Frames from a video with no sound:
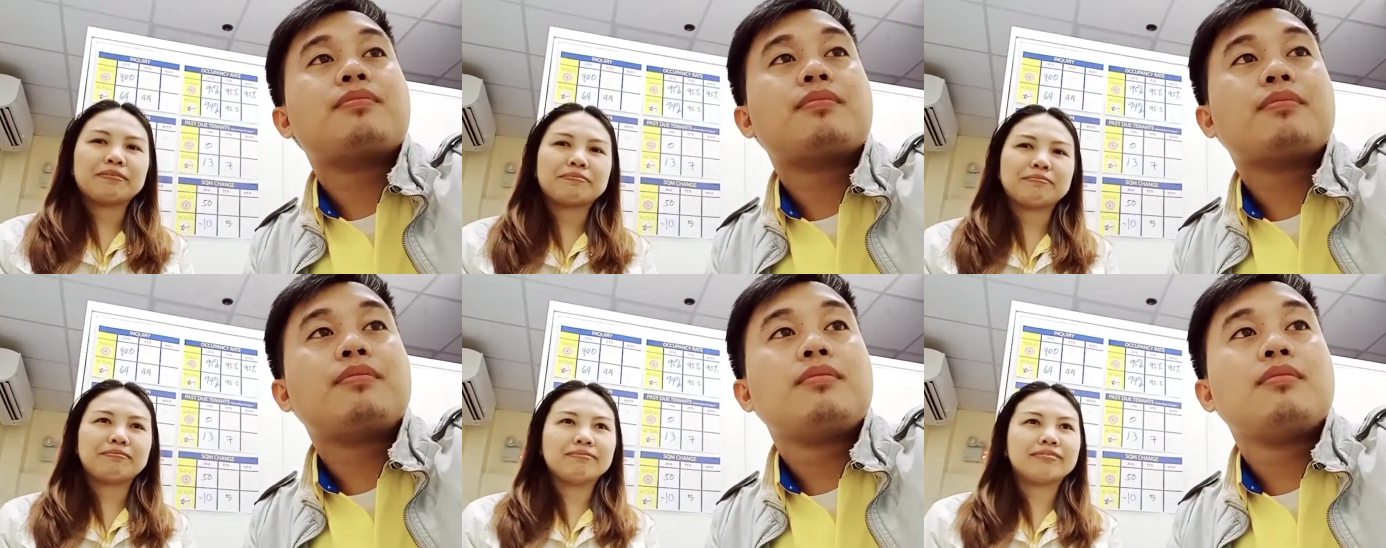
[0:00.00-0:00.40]

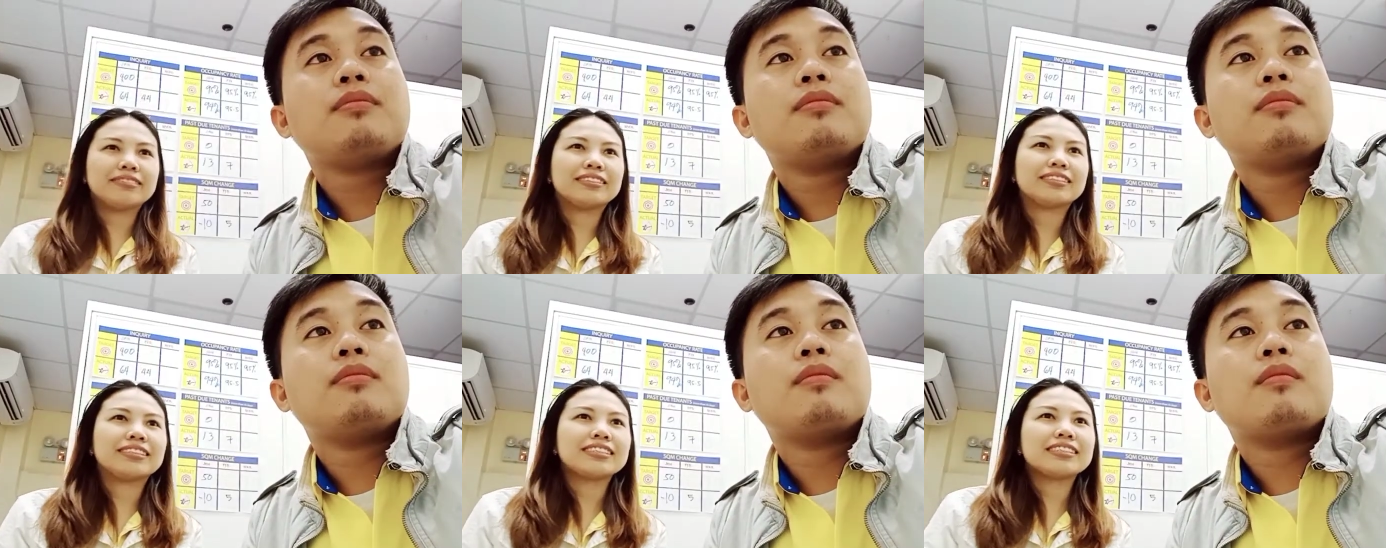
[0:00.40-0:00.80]

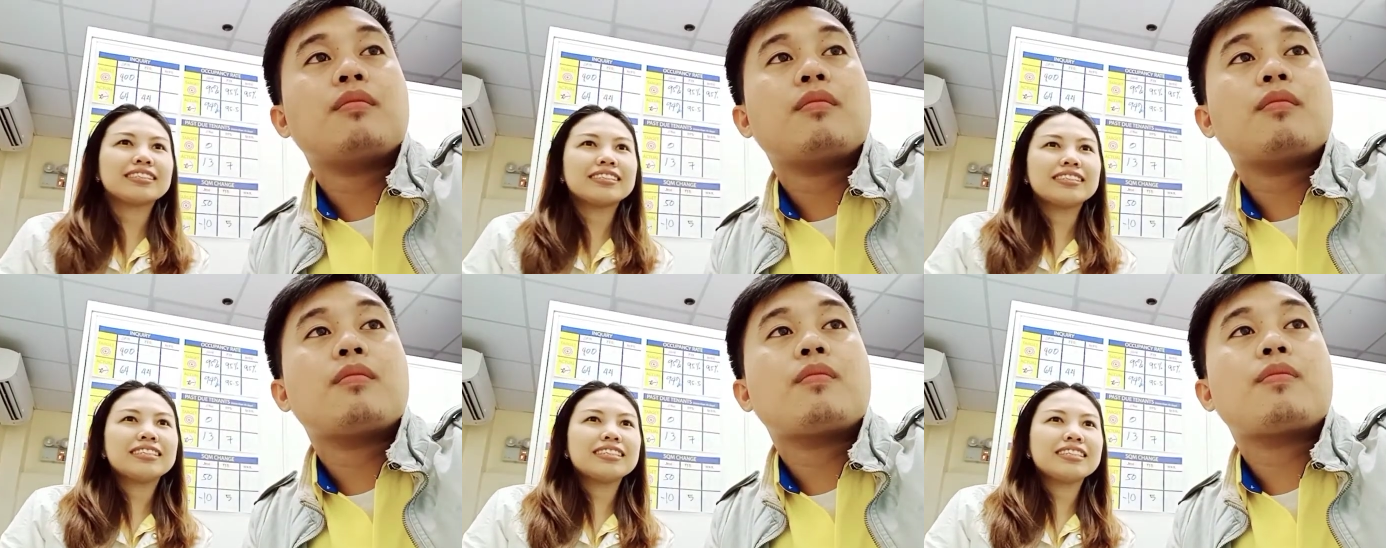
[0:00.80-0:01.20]

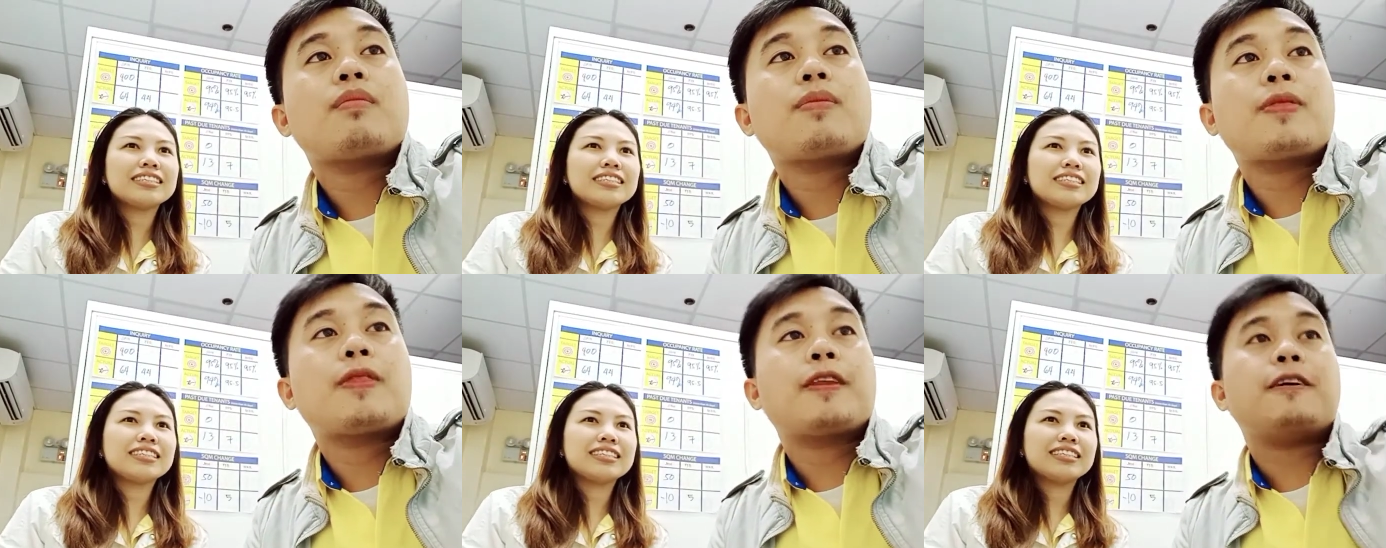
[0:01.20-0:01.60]

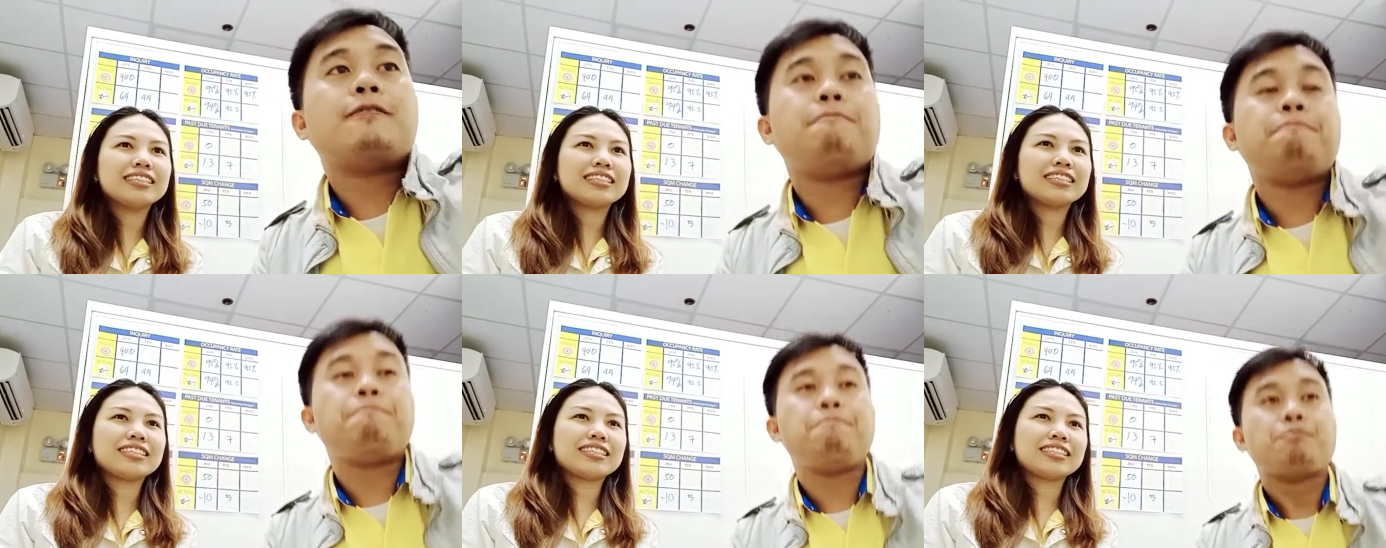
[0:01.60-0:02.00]

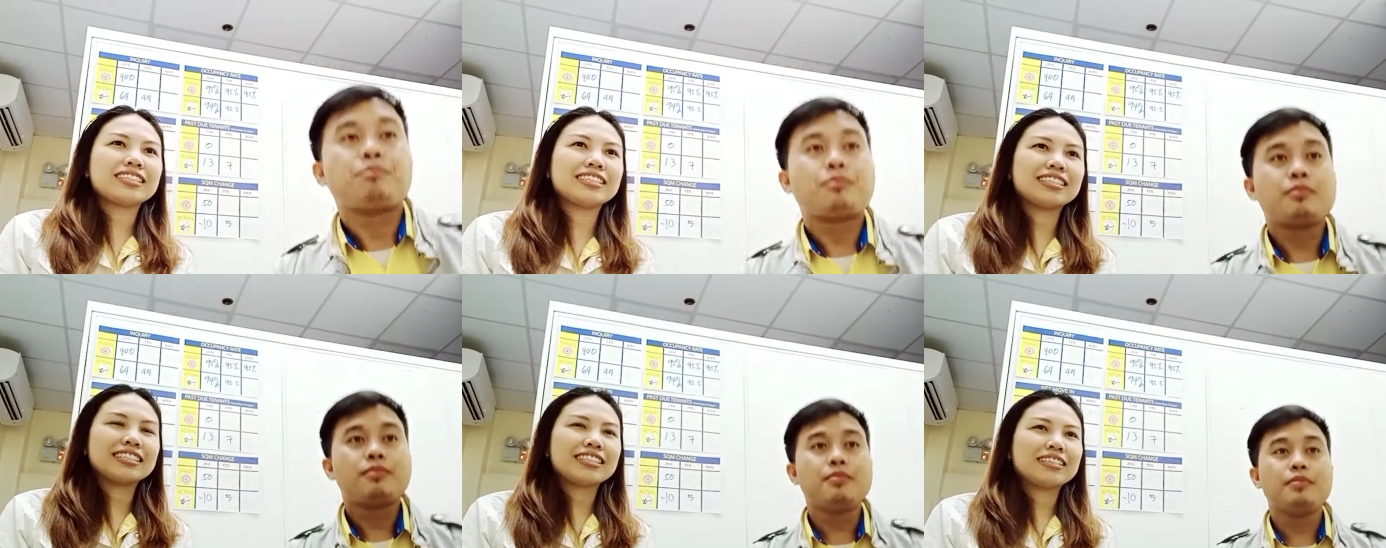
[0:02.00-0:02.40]

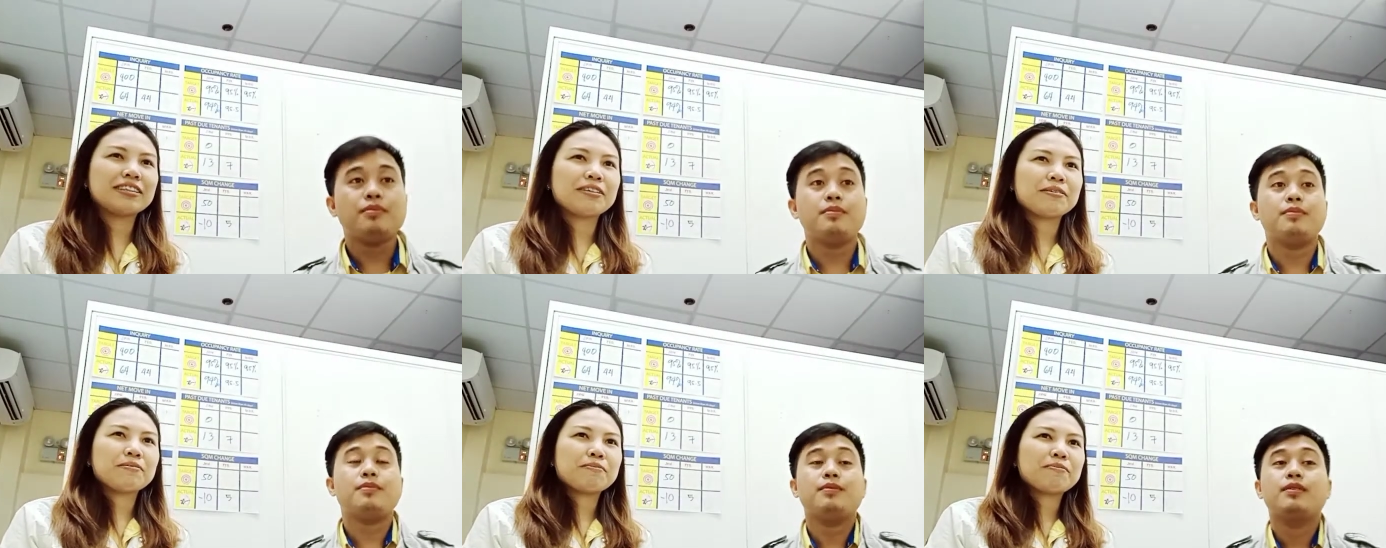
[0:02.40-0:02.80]

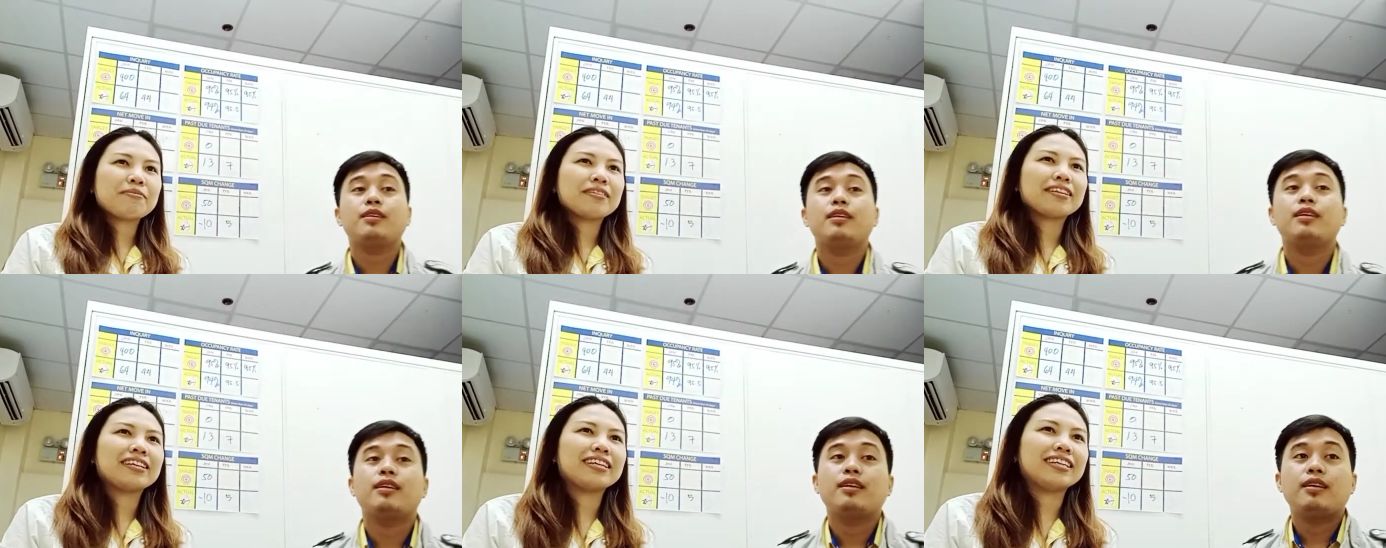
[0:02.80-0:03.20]

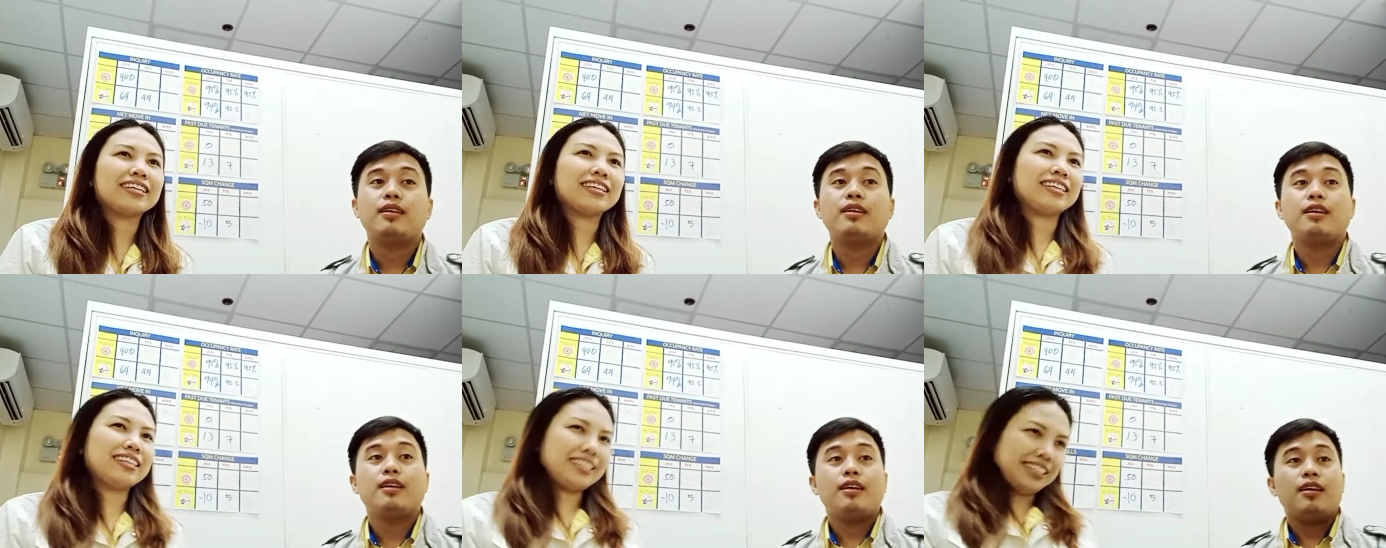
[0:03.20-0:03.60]

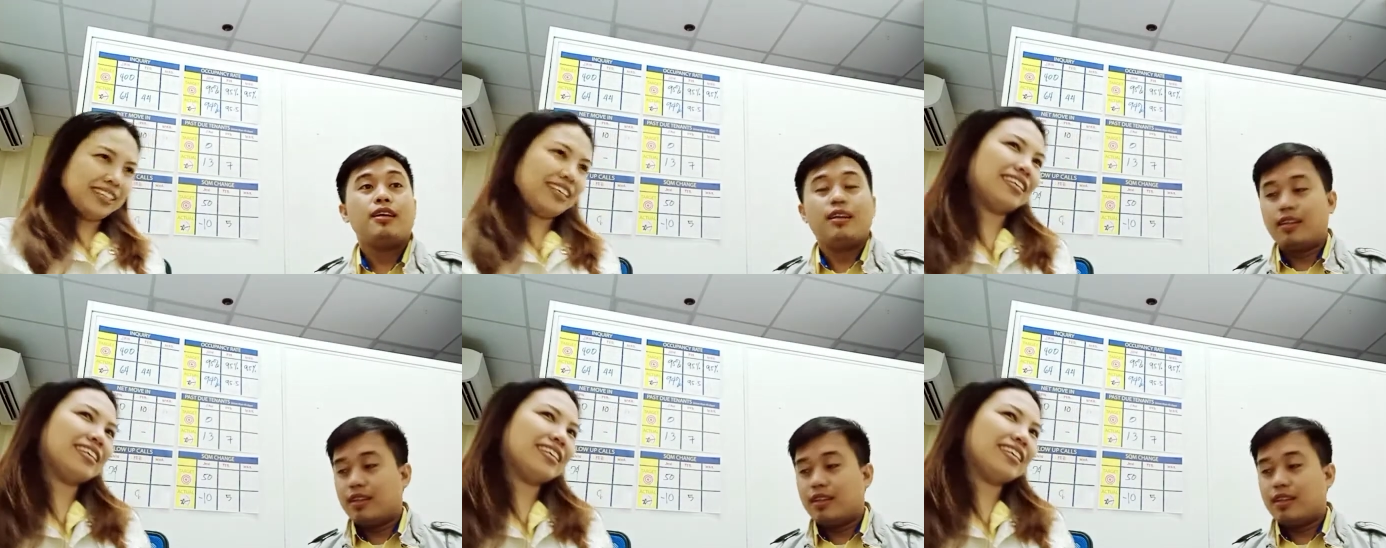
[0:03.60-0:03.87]
(no one is talking)